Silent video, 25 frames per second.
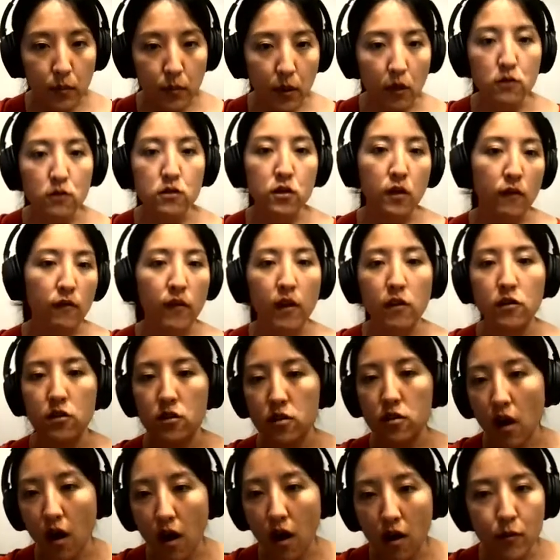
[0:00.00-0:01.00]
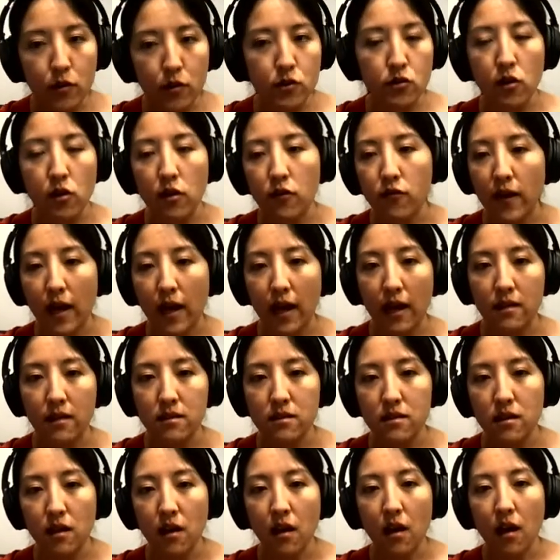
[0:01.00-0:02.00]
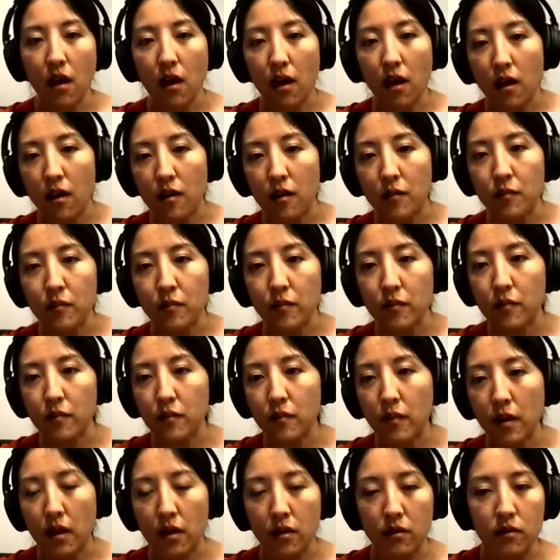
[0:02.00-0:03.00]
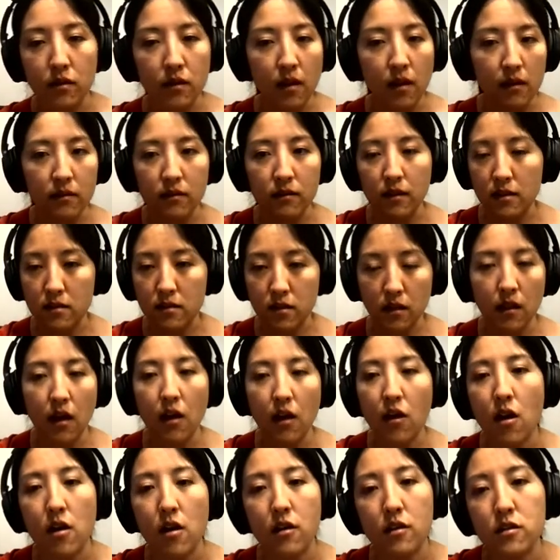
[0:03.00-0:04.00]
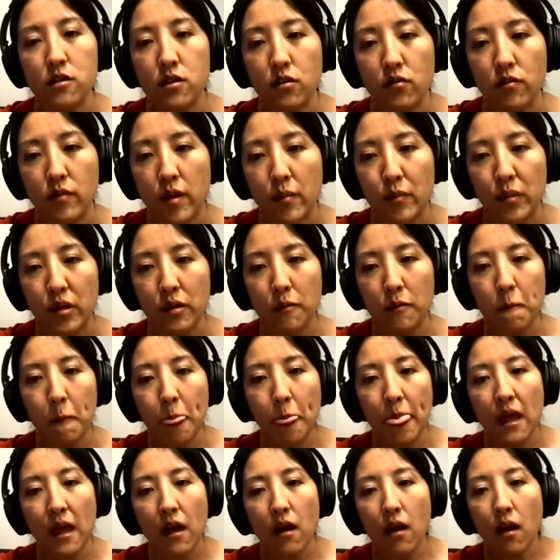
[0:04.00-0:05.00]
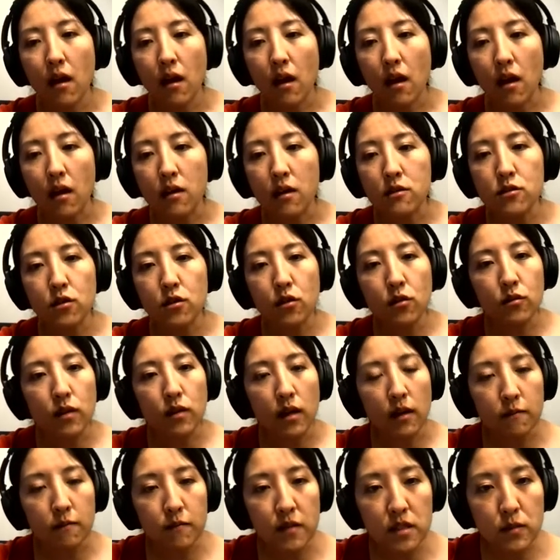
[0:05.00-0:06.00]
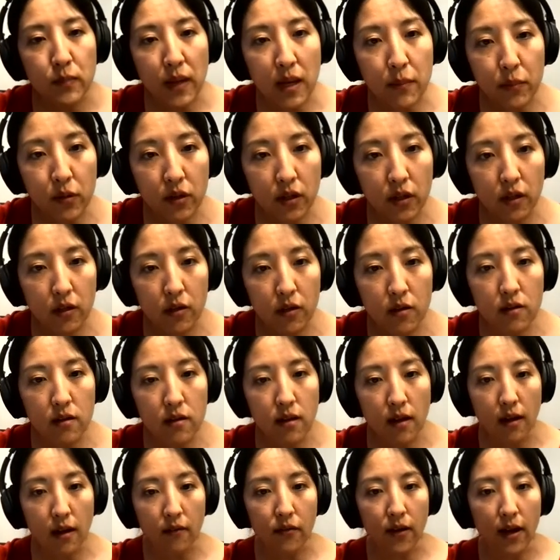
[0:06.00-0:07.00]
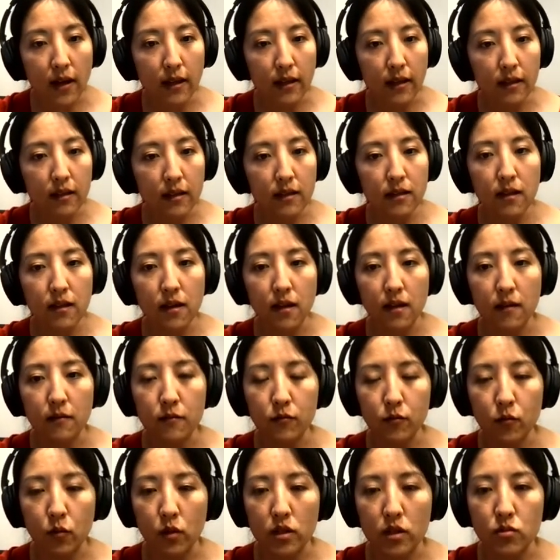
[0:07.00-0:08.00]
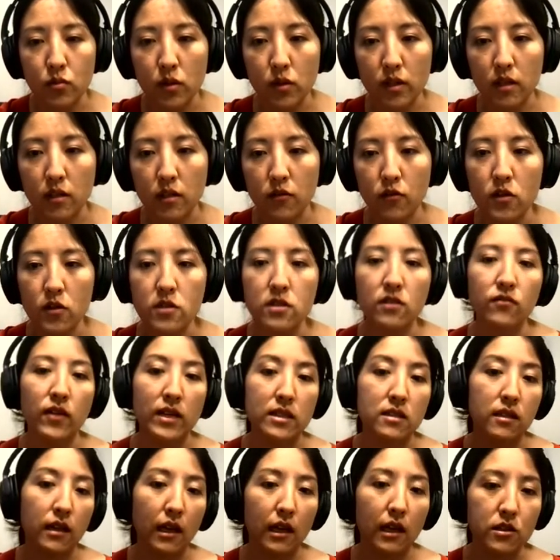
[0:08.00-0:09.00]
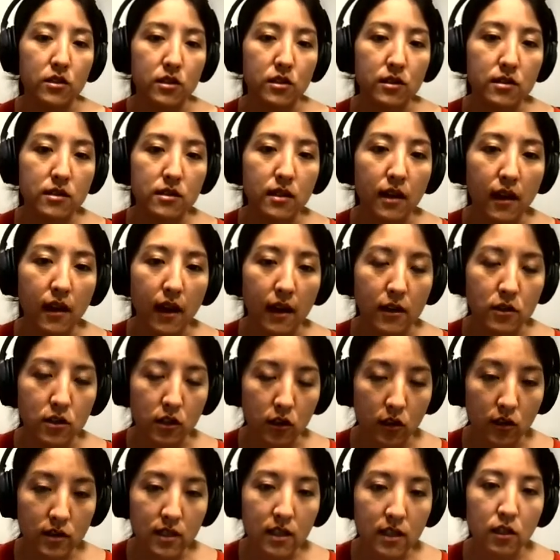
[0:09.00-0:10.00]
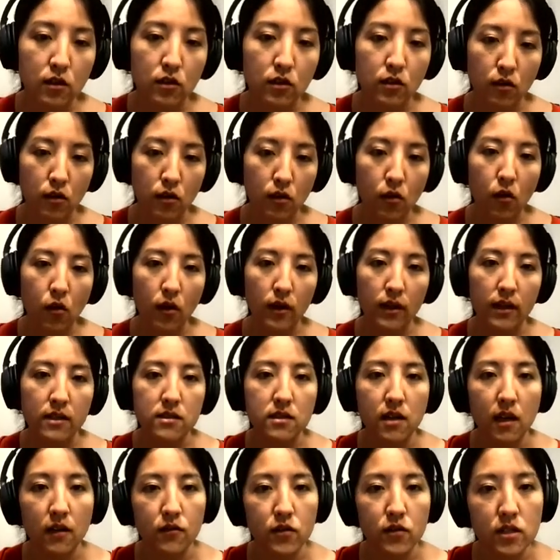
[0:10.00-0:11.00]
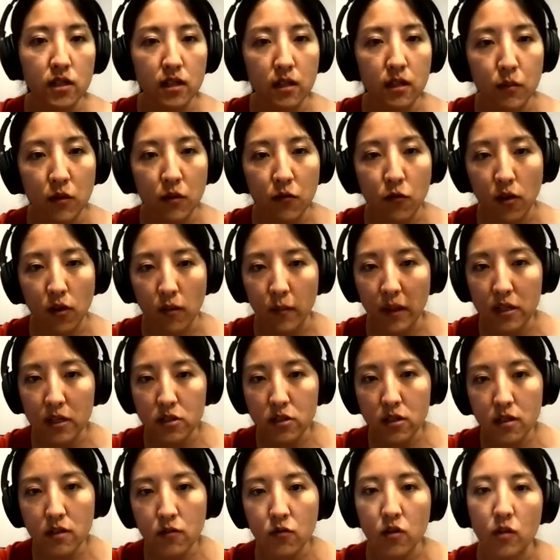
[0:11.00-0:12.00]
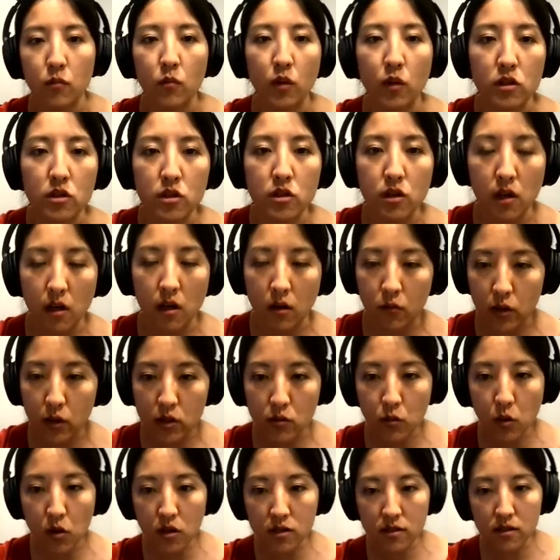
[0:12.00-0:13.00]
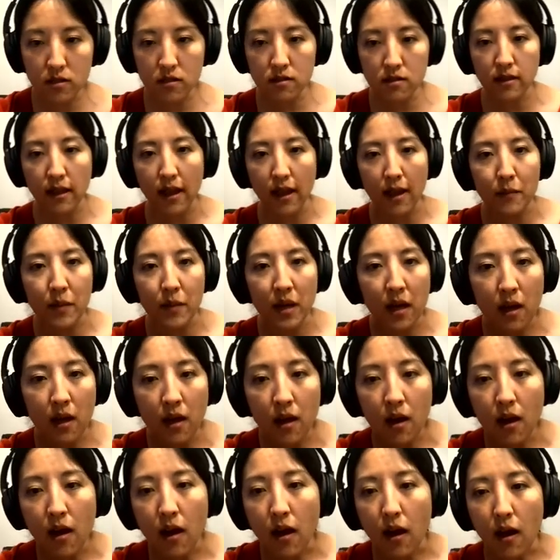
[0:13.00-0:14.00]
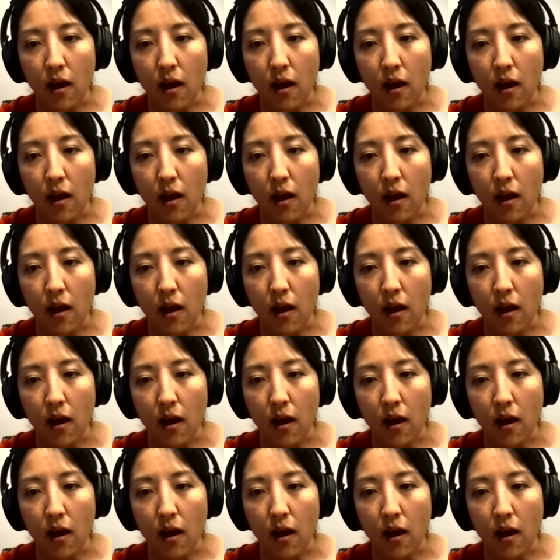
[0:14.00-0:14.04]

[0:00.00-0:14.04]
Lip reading: as opposed to if they're just arbitrary facts, then it's a lot harder to remember. So this paper here that I've highlighted was one of the first investigations that actually looked at the neural correlates of schema formation from Rich Morris's lab,